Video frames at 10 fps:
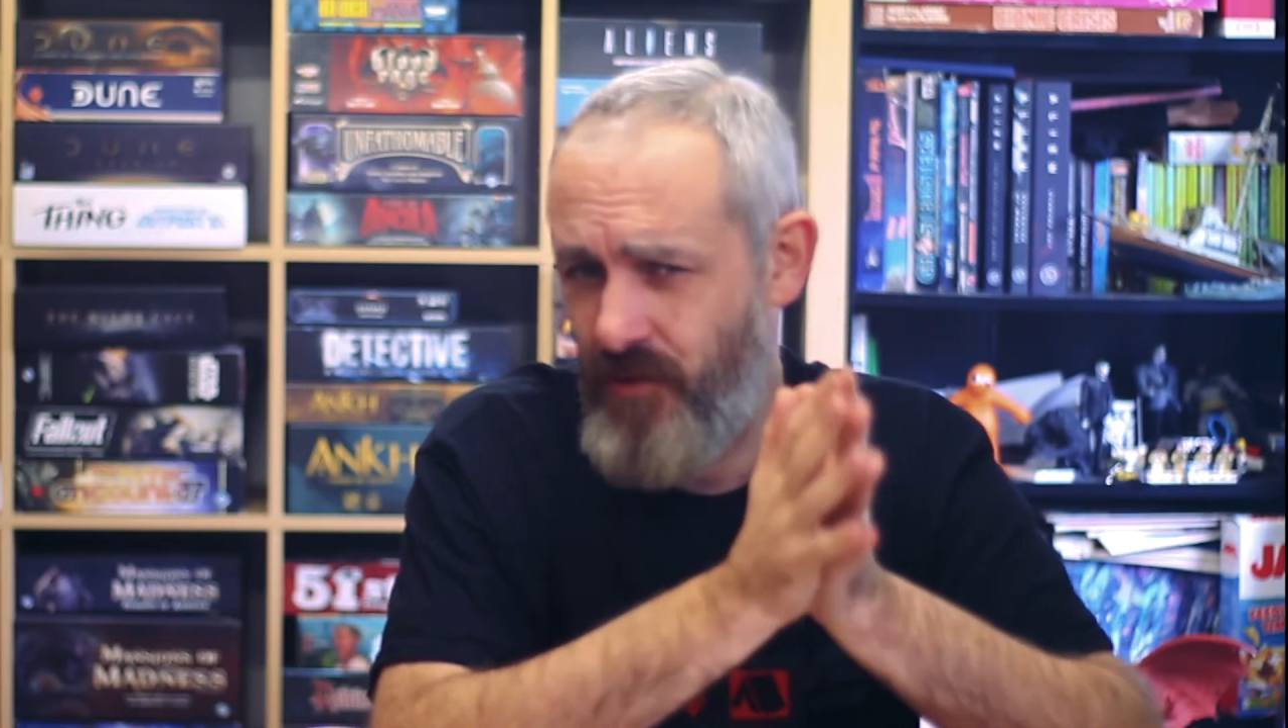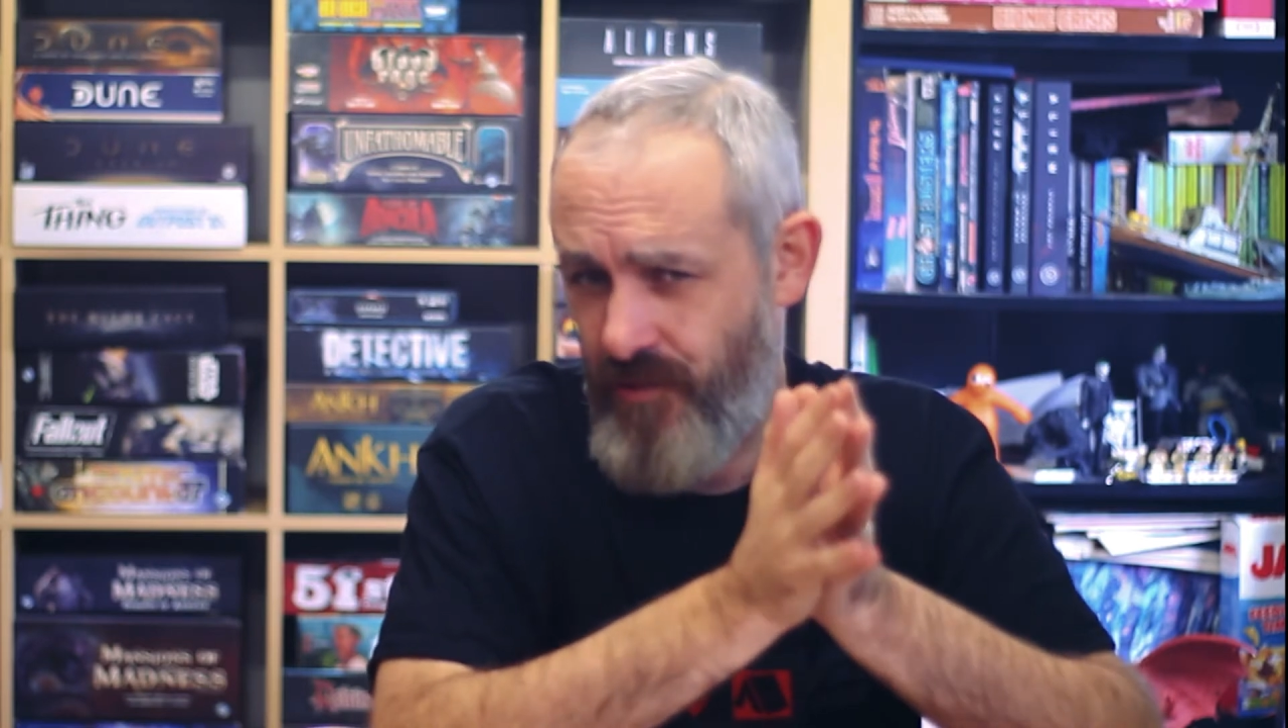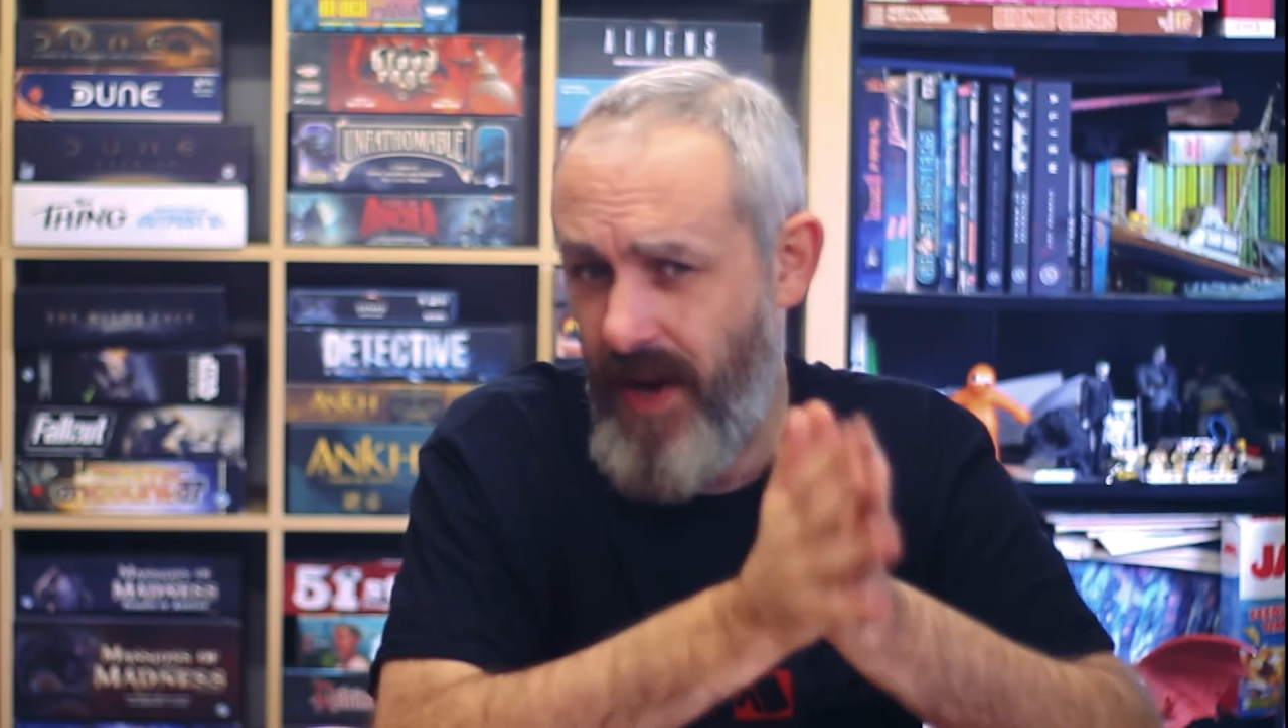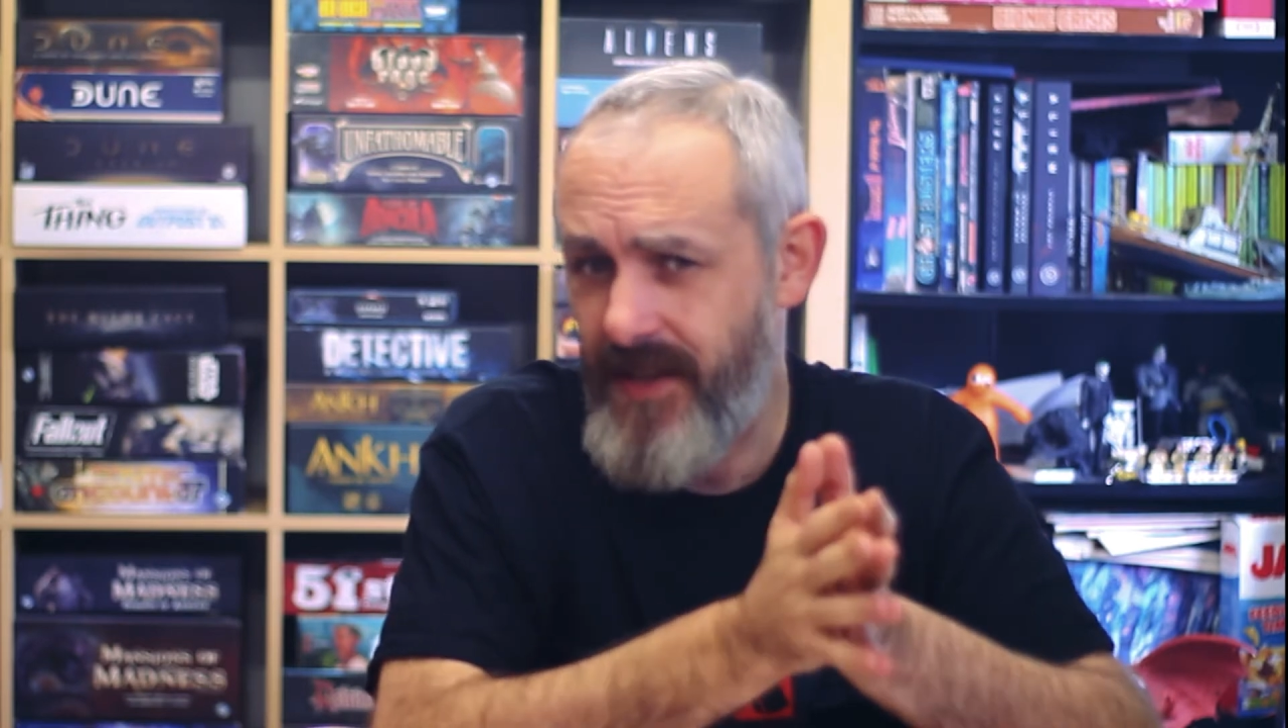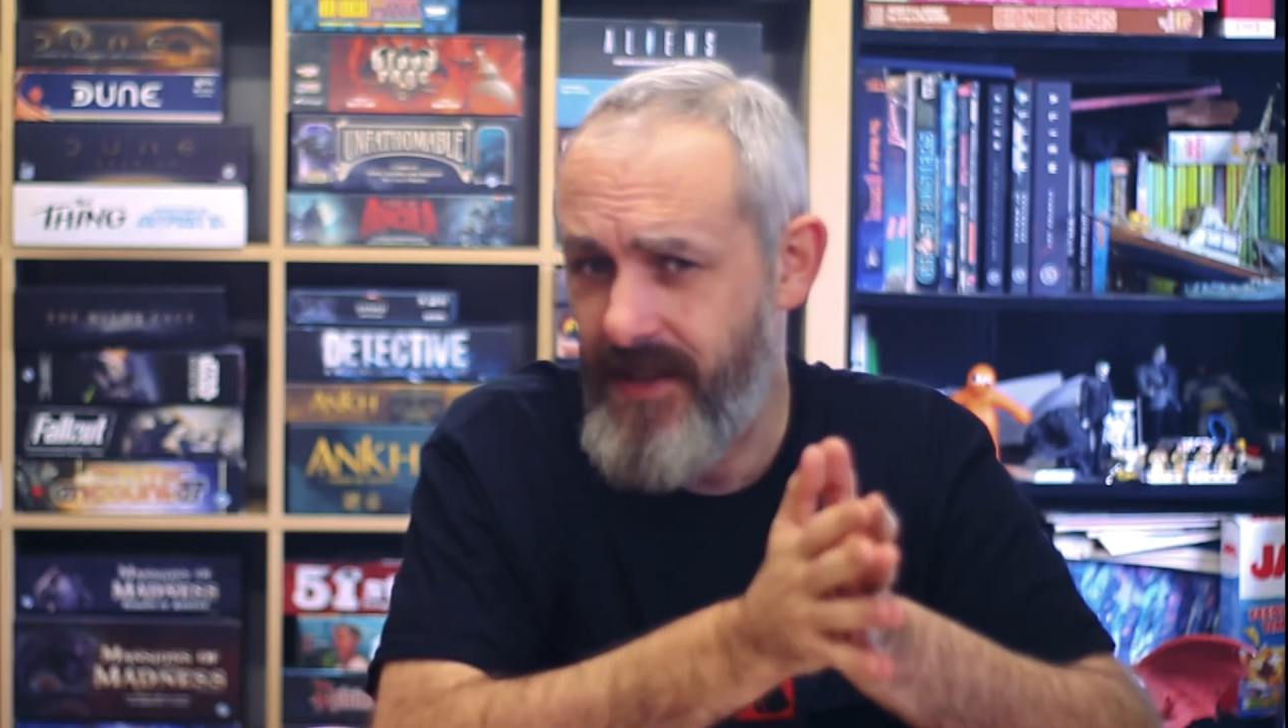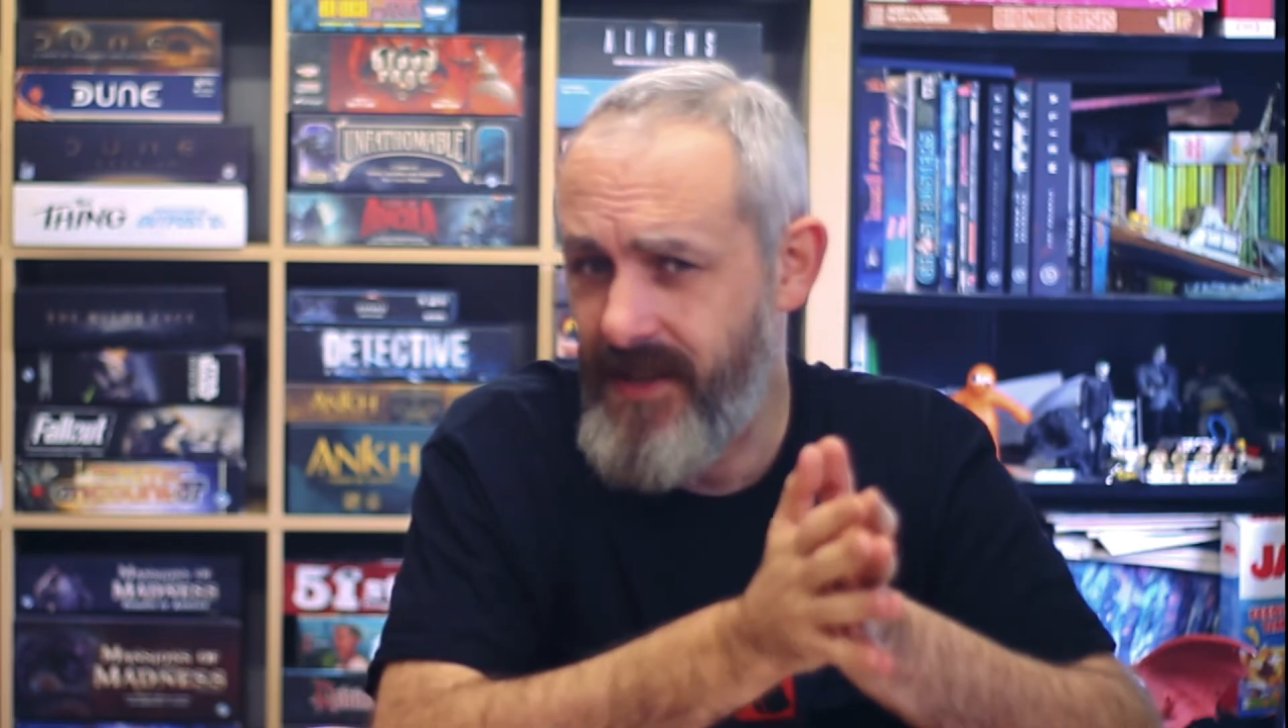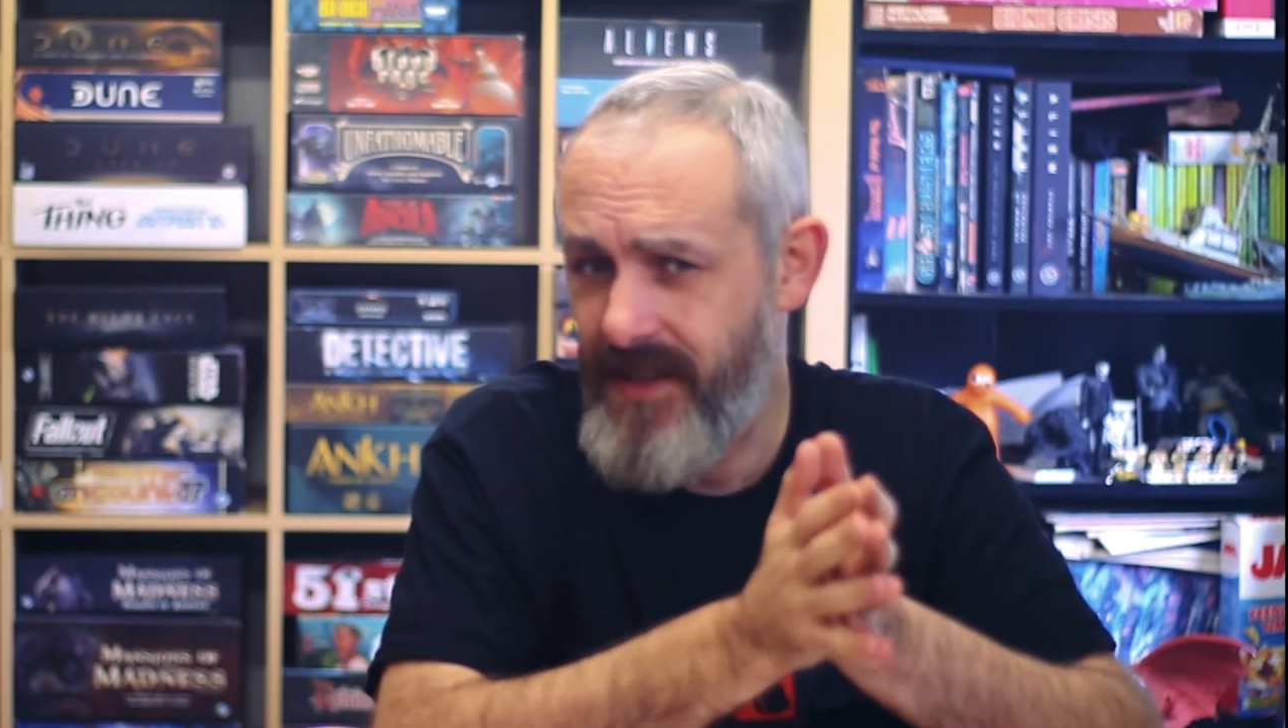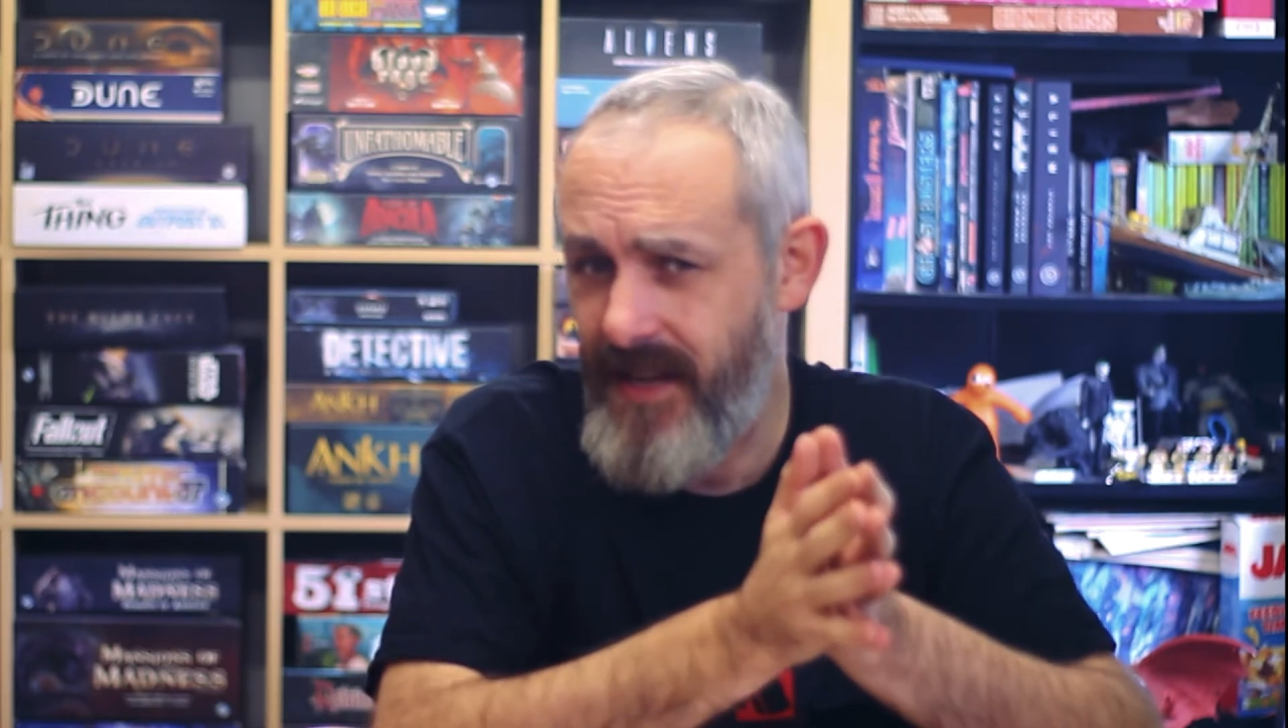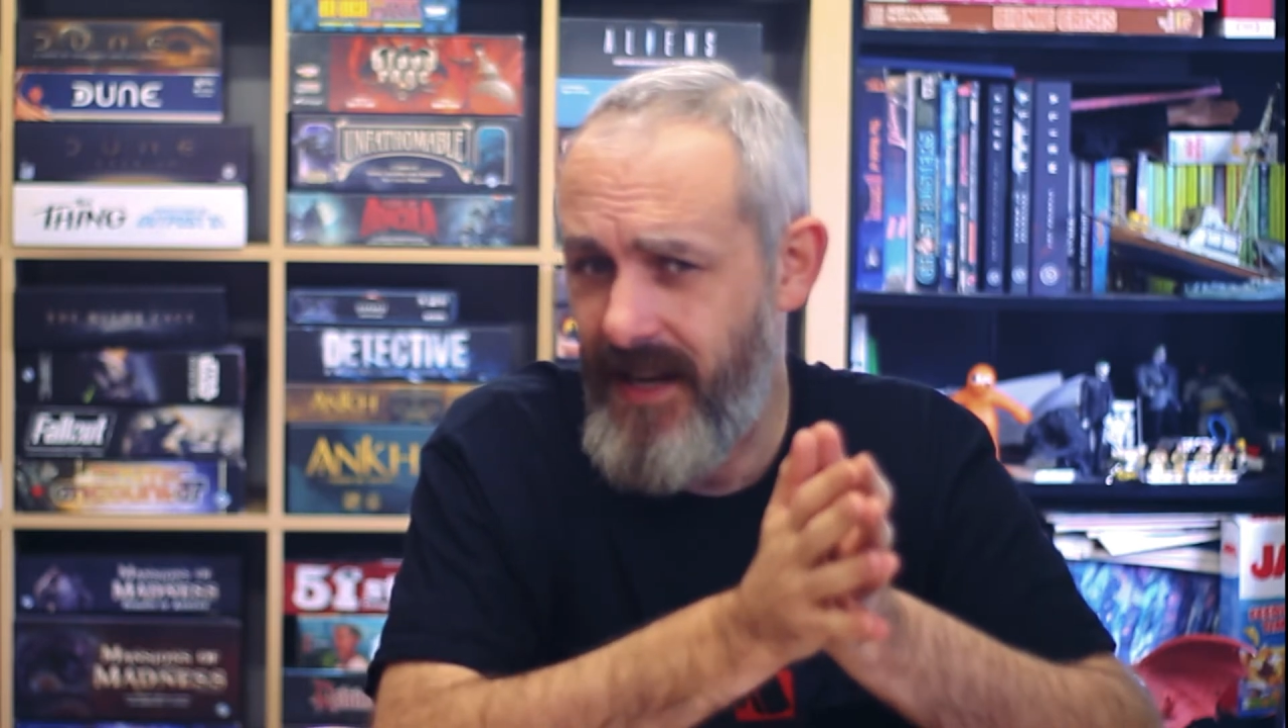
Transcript: Traitors.